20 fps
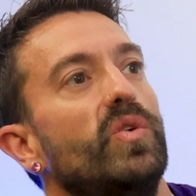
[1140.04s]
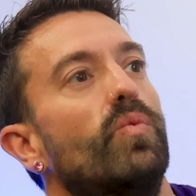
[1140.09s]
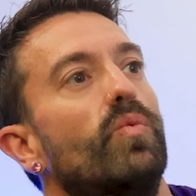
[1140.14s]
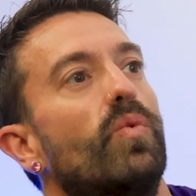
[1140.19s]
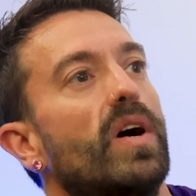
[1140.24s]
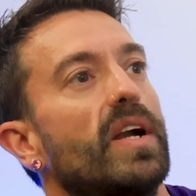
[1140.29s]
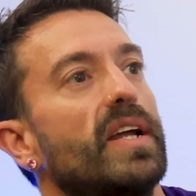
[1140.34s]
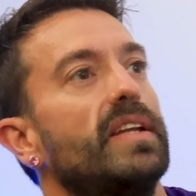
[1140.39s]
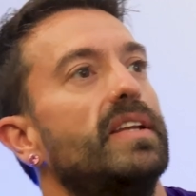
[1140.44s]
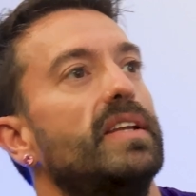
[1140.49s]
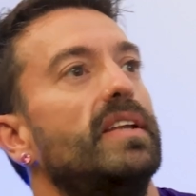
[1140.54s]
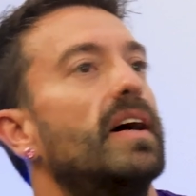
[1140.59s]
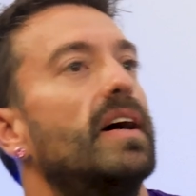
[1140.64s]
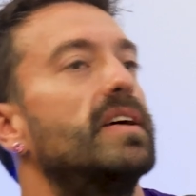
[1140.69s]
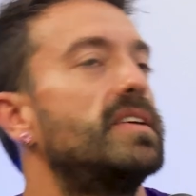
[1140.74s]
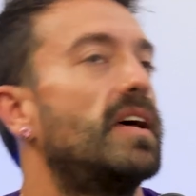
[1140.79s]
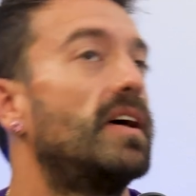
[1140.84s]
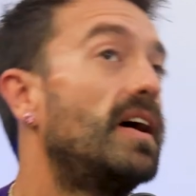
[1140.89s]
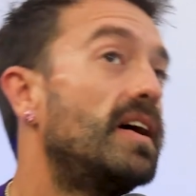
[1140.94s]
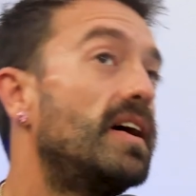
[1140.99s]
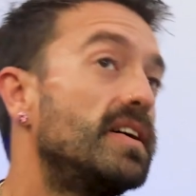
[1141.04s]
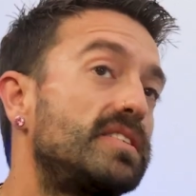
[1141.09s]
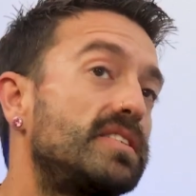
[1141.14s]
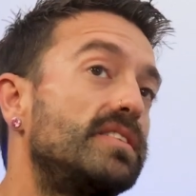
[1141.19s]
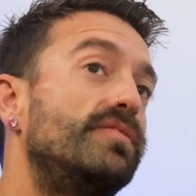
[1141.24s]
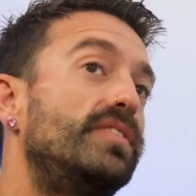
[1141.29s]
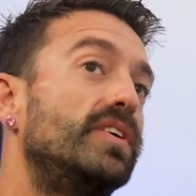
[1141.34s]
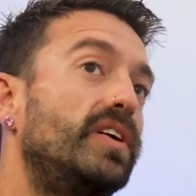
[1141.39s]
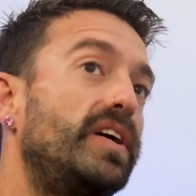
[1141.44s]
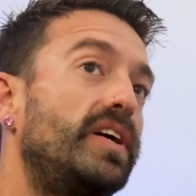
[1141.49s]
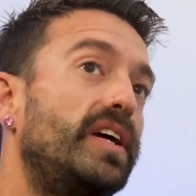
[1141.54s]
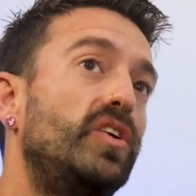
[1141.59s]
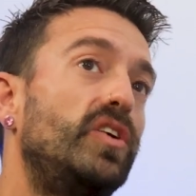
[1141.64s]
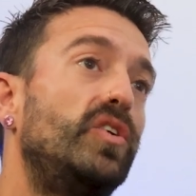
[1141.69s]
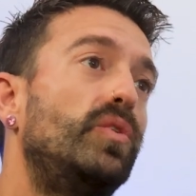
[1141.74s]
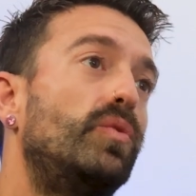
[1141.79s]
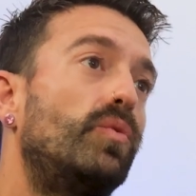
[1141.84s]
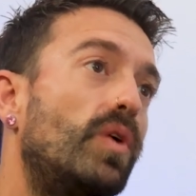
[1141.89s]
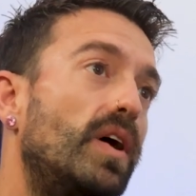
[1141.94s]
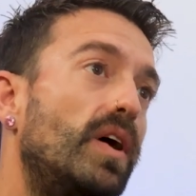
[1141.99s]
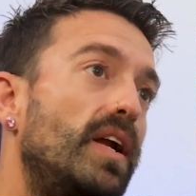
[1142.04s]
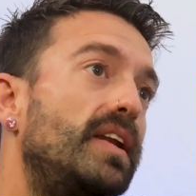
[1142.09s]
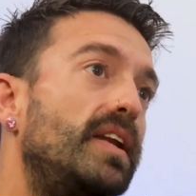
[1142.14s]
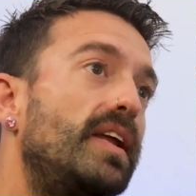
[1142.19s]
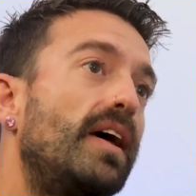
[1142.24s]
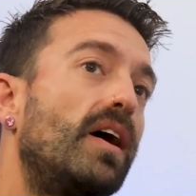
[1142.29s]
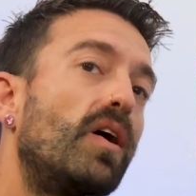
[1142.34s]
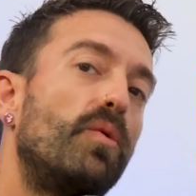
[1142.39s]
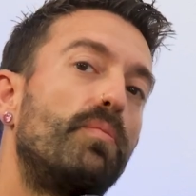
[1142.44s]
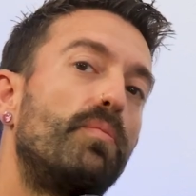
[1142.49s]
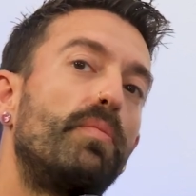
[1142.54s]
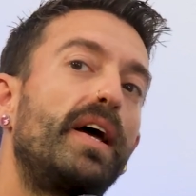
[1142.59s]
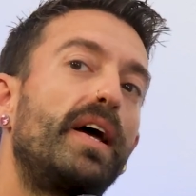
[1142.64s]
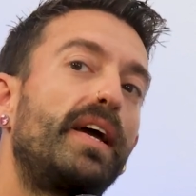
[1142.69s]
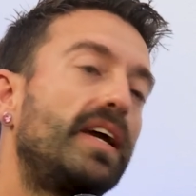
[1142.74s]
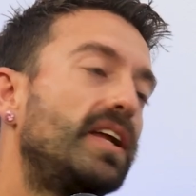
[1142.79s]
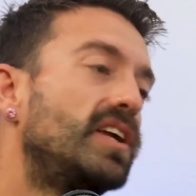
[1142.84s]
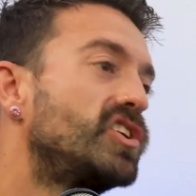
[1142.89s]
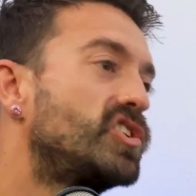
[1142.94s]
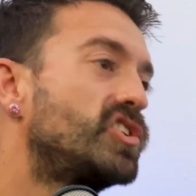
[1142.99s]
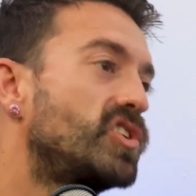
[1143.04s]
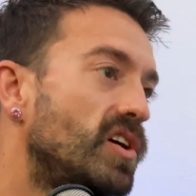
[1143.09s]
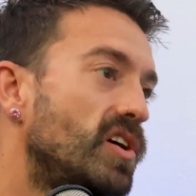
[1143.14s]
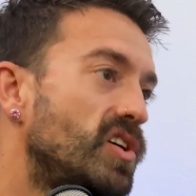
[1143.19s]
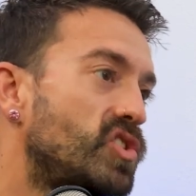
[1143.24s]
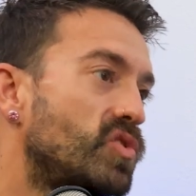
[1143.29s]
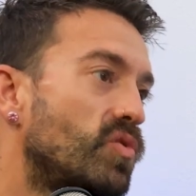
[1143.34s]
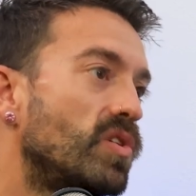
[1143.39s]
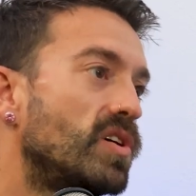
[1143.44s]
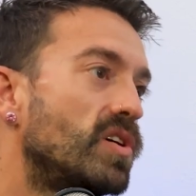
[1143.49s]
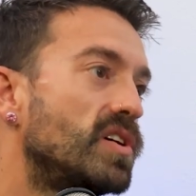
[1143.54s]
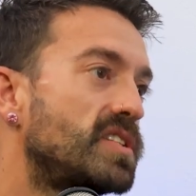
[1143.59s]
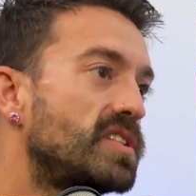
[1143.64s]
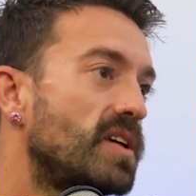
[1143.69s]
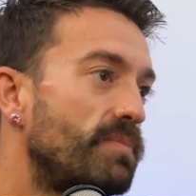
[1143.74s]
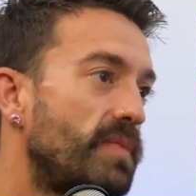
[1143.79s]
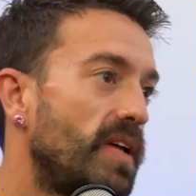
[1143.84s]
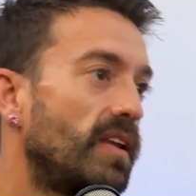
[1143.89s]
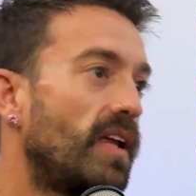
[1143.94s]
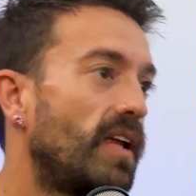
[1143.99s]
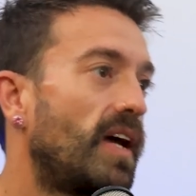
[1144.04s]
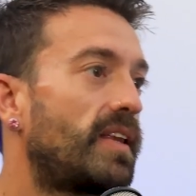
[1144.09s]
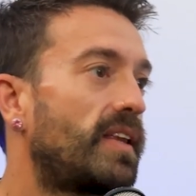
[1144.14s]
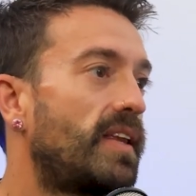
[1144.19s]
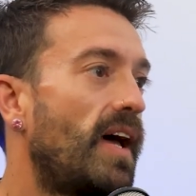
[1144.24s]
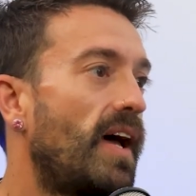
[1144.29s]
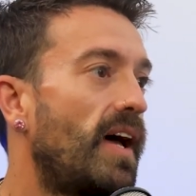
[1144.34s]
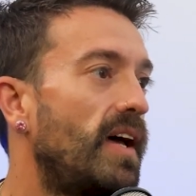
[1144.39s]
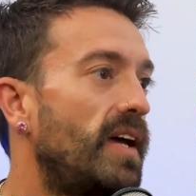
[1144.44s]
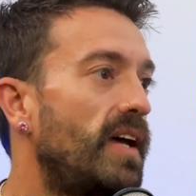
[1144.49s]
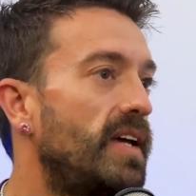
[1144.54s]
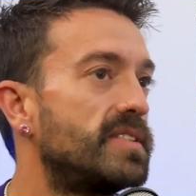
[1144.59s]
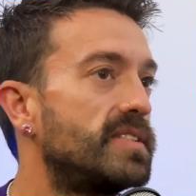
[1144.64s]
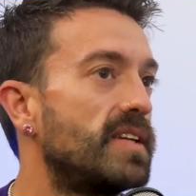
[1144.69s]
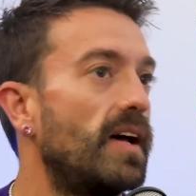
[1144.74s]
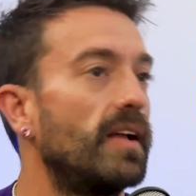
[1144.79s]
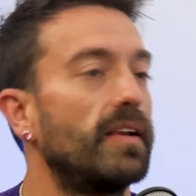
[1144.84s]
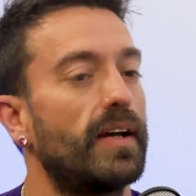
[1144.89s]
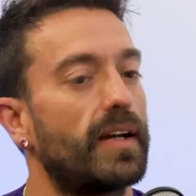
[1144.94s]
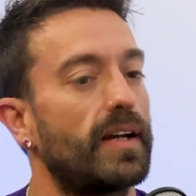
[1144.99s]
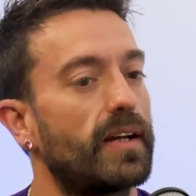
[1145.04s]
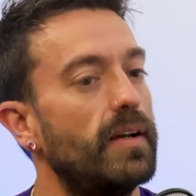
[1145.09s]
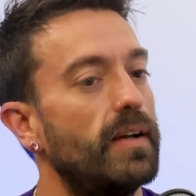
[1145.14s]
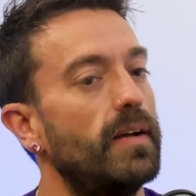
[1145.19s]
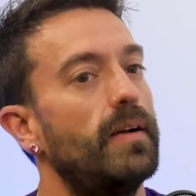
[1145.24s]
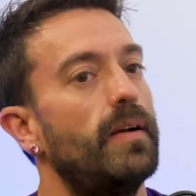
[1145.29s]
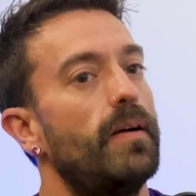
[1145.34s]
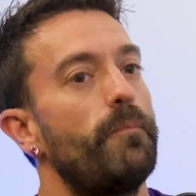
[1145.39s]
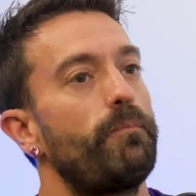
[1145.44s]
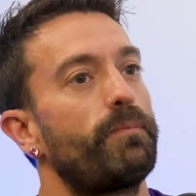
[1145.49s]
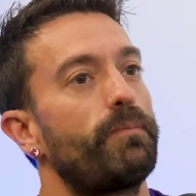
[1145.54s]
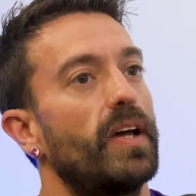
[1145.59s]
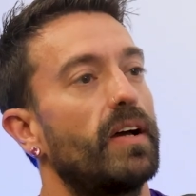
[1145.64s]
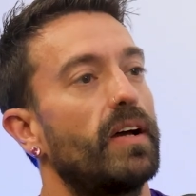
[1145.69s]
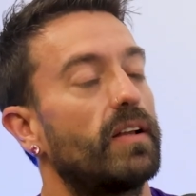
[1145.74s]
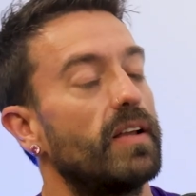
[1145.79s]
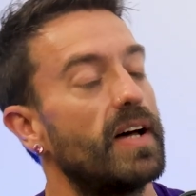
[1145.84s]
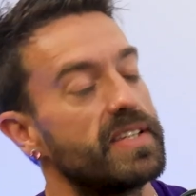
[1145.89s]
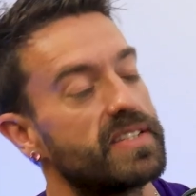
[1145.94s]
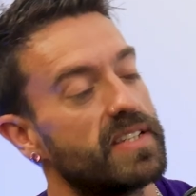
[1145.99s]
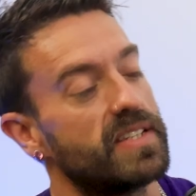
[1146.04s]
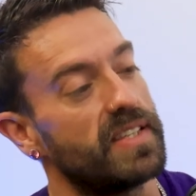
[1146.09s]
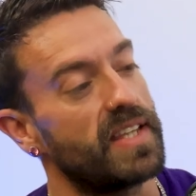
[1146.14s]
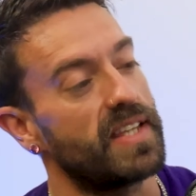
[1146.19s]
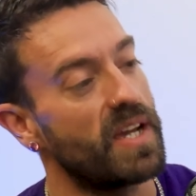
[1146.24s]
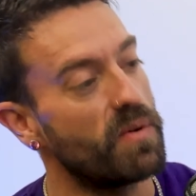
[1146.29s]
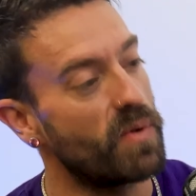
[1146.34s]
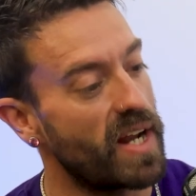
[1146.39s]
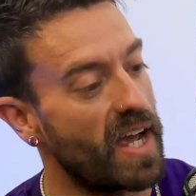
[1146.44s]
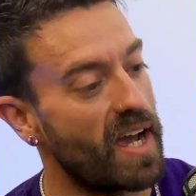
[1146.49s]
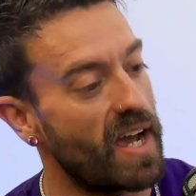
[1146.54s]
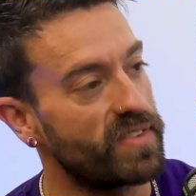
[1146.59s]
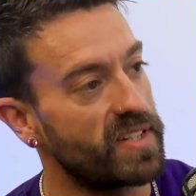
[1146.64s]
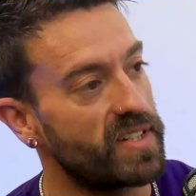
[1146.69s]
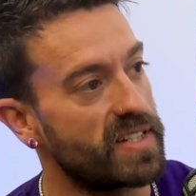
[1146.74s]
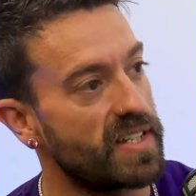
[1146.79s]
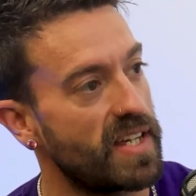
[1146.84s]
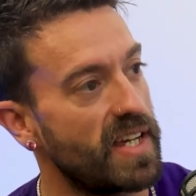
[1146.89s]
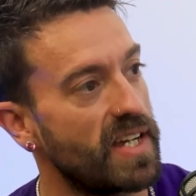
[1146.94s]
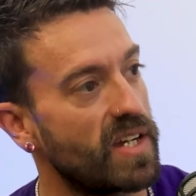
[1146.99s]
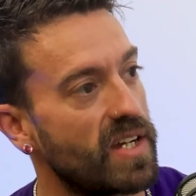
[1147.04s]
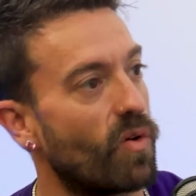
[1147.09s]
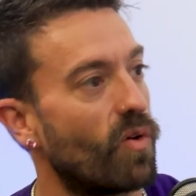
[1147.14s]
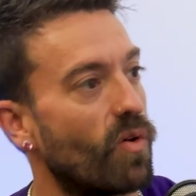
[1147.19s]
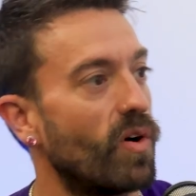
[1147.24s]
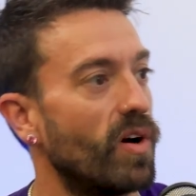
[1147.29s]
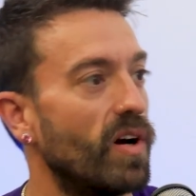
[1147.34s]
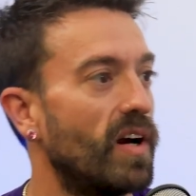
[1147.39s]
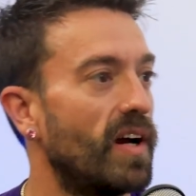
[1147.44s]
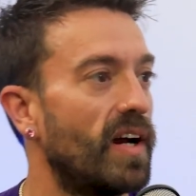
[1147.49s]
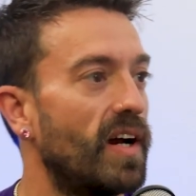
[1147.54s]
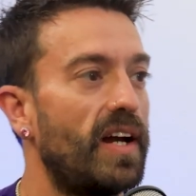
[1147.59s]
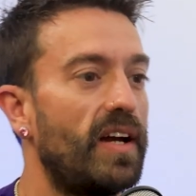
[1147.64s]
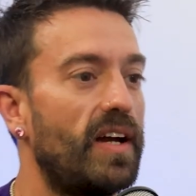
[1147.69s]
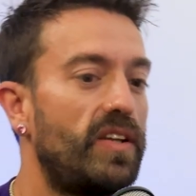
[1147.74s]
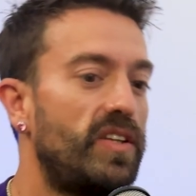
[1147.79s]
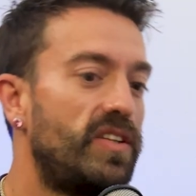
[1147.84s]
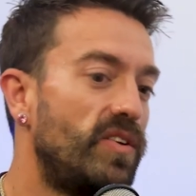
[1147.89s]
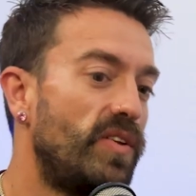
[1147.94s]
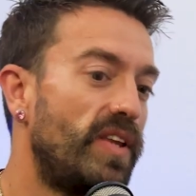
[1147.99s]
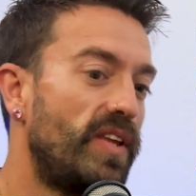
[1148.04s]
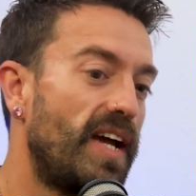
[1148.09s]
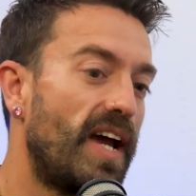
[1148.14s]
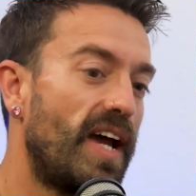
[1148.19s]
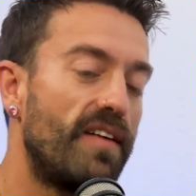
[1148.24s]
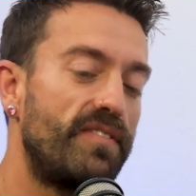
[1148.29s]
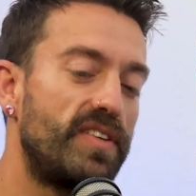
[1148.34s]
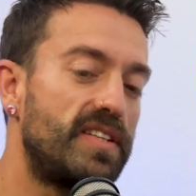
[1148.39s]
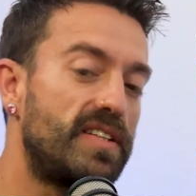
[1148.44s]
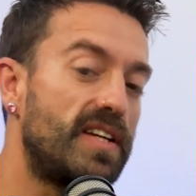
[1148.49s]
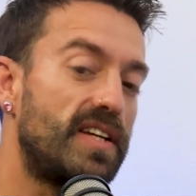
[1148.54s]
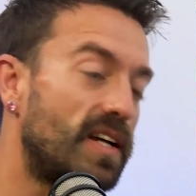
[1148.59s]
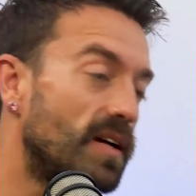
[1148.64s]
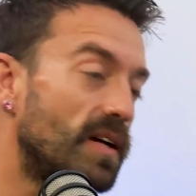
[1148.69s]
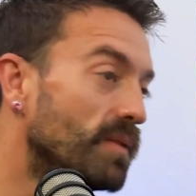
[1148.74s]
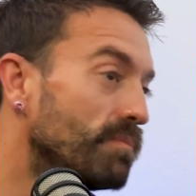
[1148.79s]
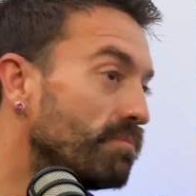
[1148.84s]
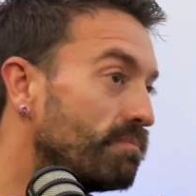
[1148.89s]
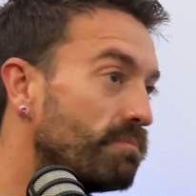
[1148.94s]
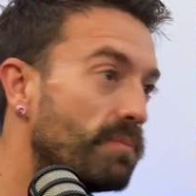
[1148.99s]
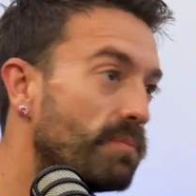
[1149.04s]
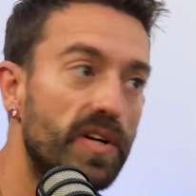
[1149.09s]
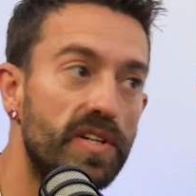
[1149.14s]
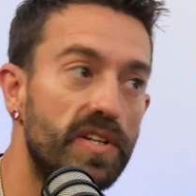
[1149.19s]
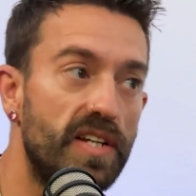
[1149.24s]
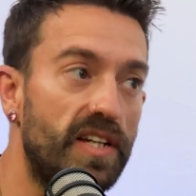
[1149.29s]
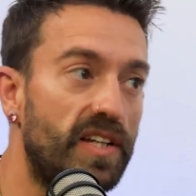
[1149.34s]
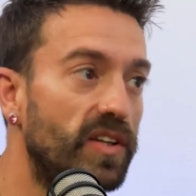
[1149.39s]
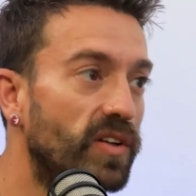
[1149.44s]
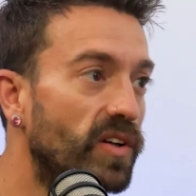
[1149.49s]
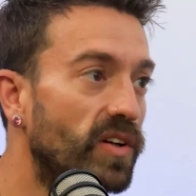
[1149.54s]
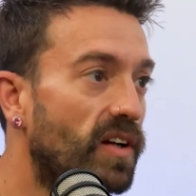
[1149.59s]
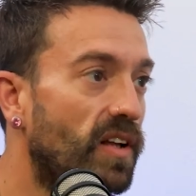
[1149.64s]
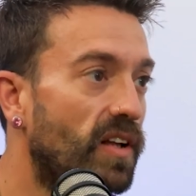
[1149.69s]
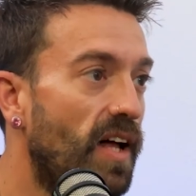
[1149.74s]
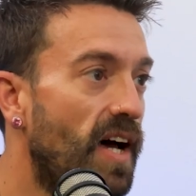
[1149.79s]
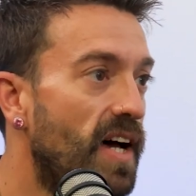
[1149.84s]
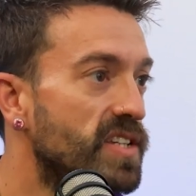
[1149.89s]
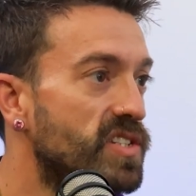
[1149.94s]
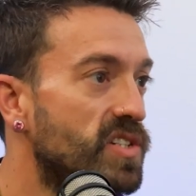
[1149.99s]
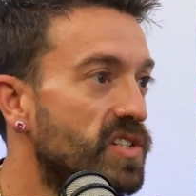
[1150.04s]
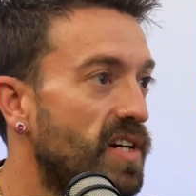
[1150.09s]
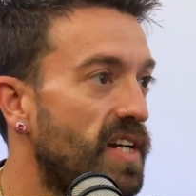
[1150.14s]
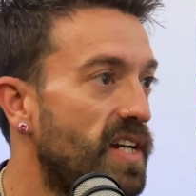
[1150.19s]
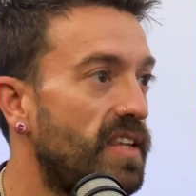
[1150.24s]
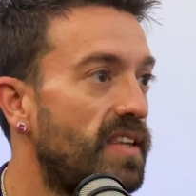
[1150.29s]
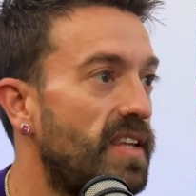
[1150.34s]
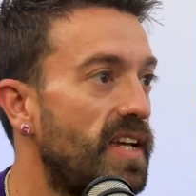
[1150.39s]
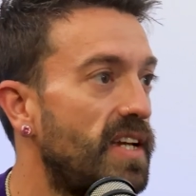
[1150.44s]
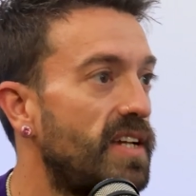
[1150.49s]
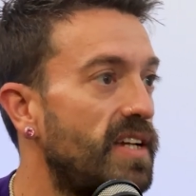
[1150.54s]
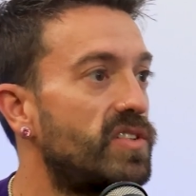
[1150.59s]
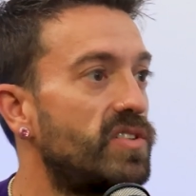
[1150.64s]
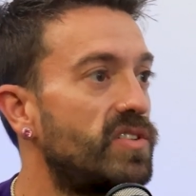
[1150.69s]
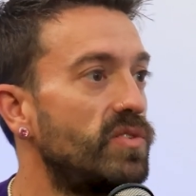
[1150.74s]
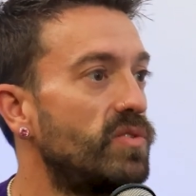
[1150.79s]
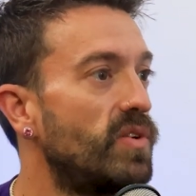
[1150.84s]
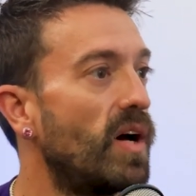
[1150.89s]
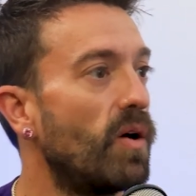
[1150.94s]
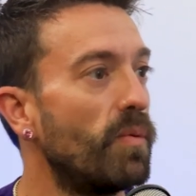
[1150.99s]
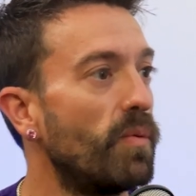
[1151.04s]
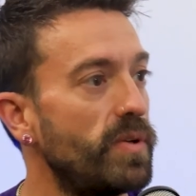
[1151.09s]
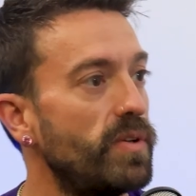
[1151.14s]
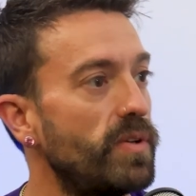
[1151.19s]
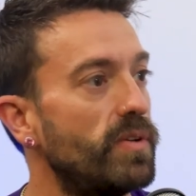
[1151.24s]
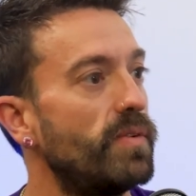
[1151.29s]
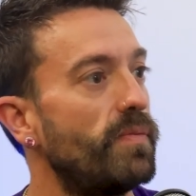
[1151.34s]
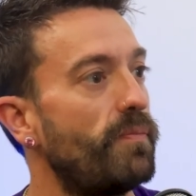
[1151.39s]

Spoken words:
wanted a civilian who wanted to help like in a church or something like that, is that like a class that they would have to take, or do they have to take a particular class or anything to help you?